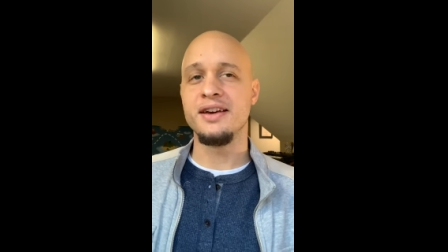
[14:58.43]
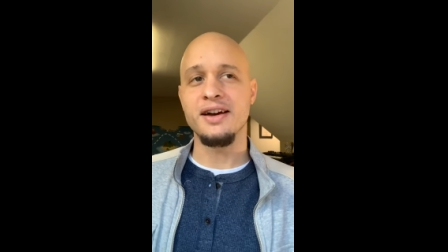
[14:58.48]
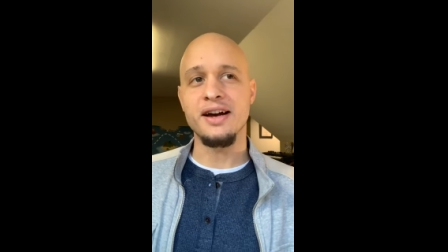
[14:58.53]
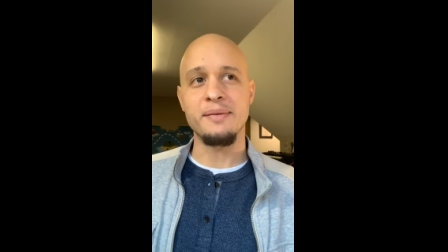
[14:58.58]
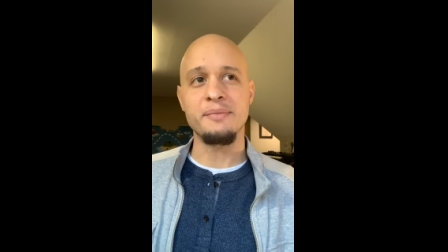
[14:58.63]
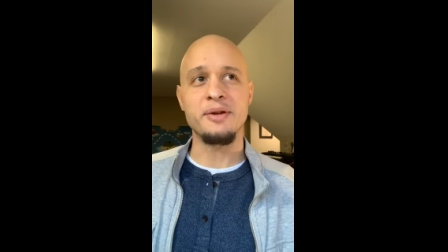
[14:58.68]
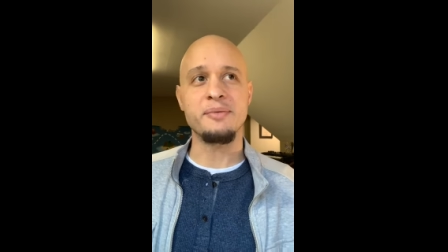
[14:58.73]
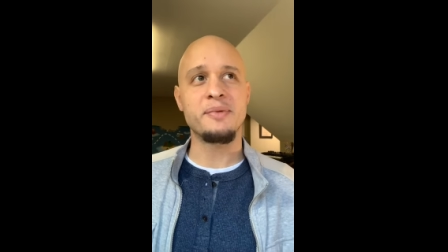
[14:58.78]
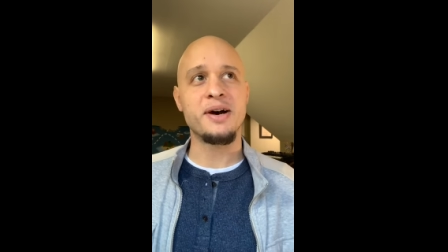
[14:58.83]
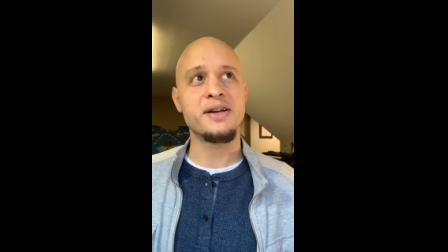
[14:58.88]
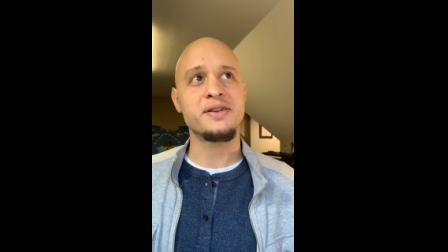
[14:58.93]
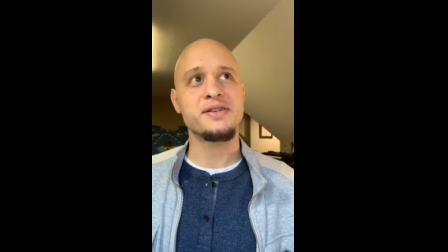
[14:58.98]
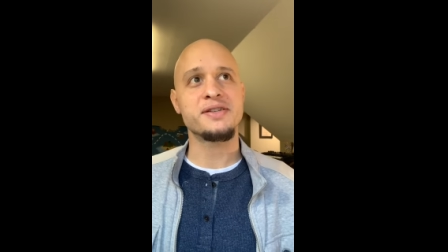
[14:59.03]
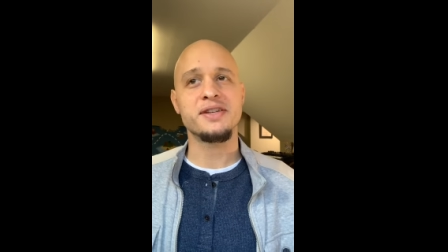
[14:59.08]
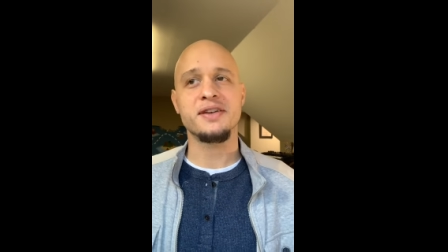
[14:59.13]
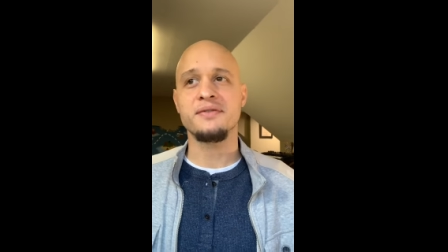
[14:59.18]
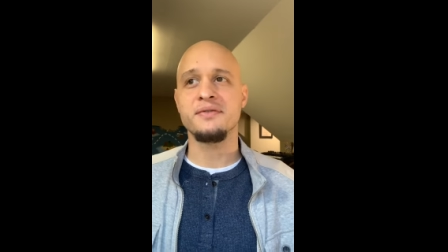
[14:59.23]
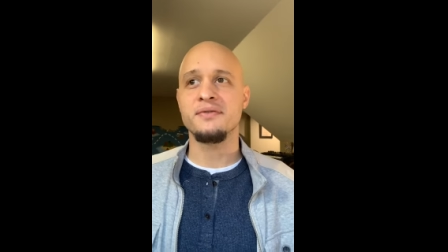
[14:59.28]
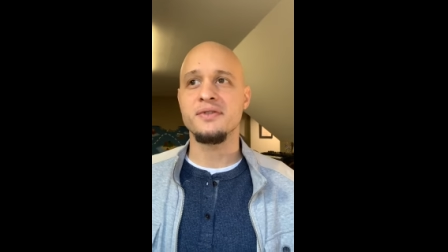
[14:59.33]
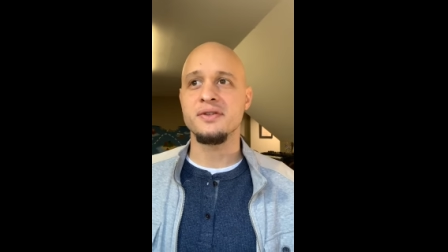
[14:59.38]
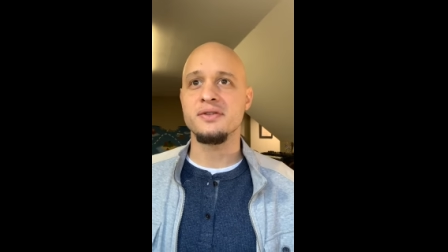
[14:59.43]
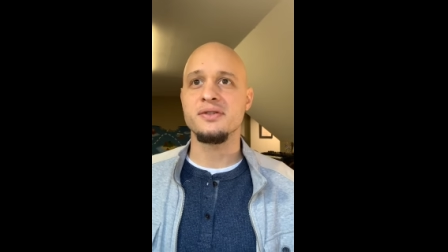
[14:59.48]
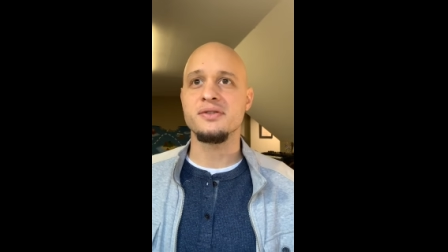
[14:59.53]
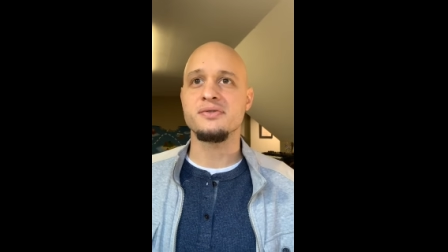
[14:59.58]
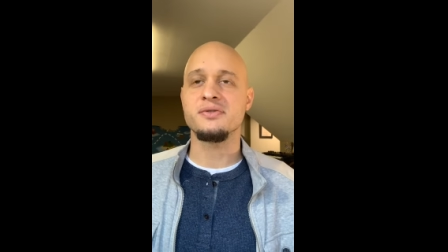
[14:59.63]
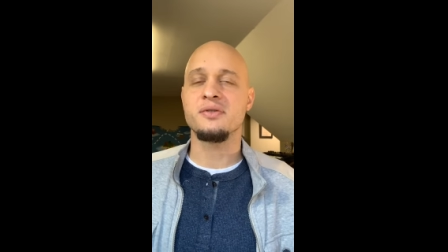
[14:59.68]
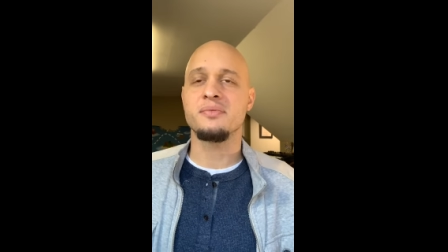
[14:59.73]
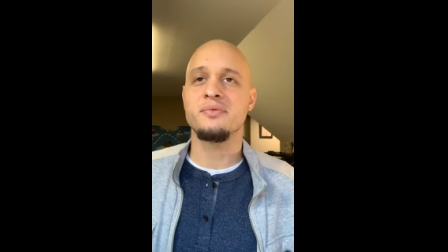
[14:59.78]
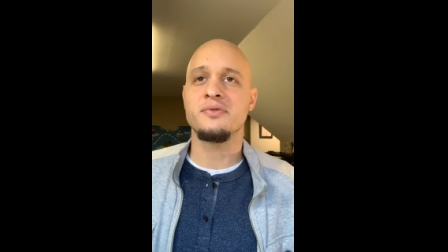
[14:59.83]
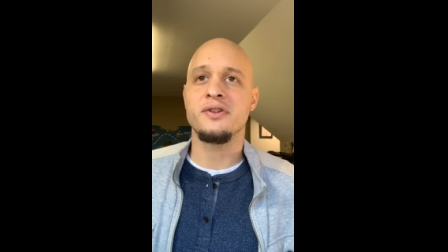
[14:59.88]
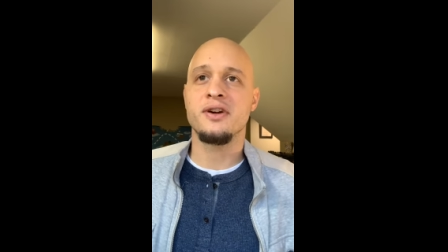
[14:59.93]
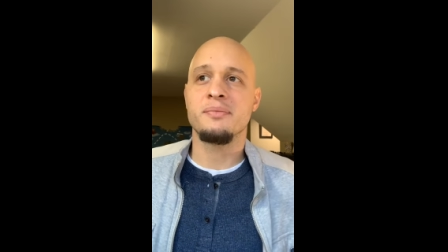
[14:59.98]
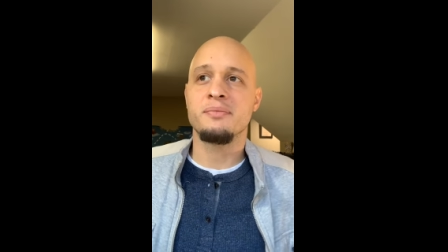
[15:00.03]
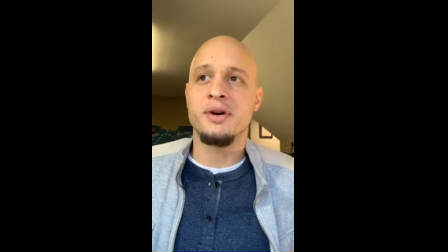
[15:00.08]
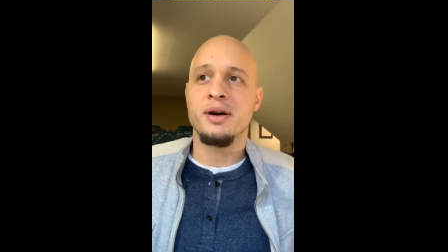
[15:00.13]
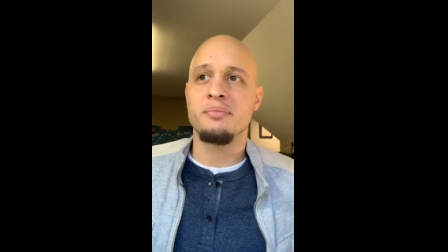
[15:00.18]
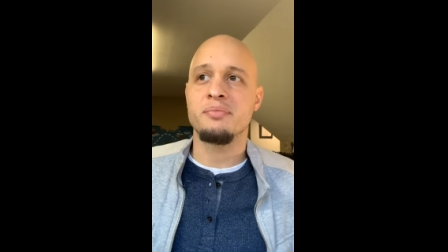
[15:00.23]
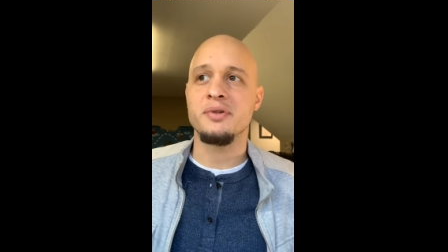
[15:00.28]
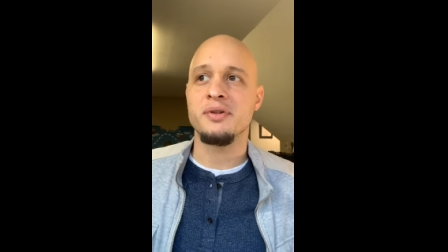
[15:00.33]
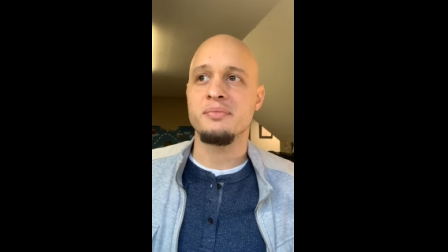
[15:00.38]
I mean, mine's $750, so hopefully I'm
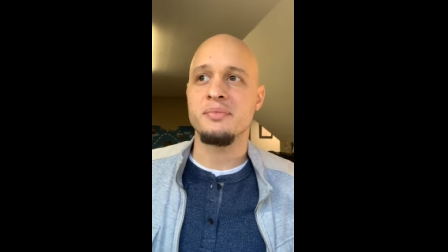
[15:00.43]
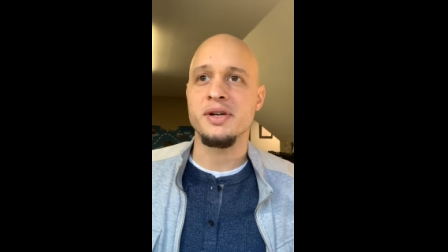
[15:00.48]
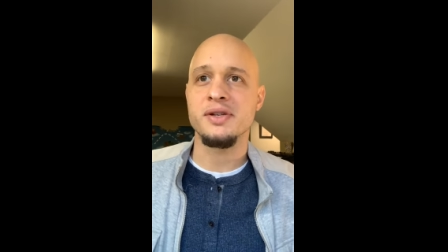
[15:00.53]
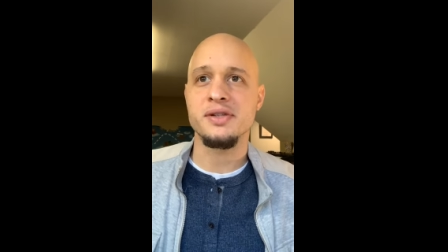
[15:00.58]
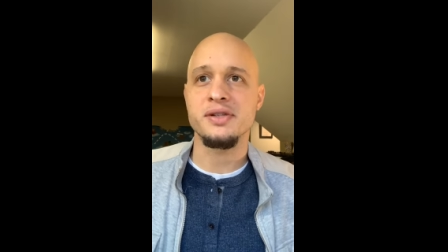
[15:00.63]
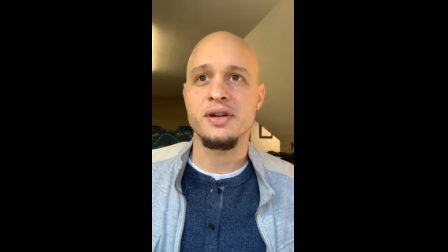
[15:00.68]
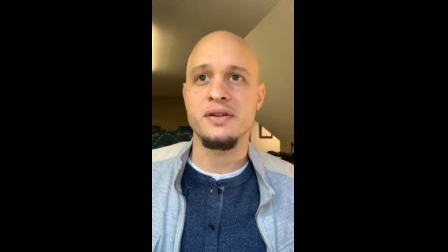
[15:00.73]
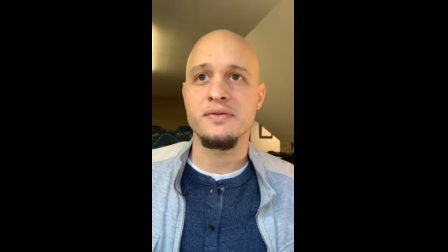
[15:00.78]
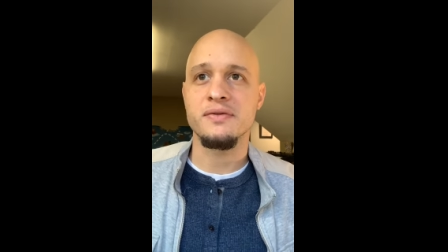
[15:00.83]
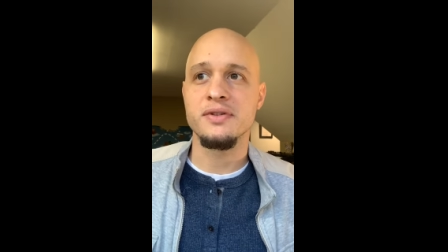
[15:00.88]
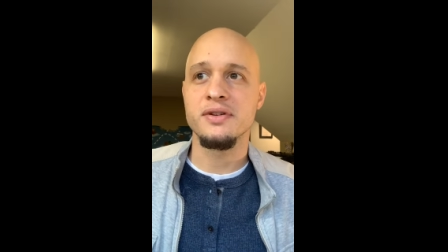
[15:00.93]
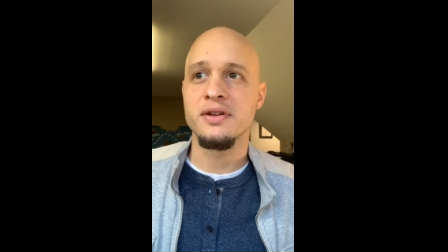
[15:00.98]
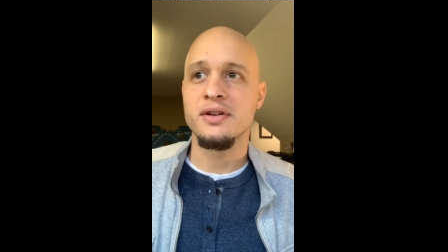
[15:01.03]
not putting myself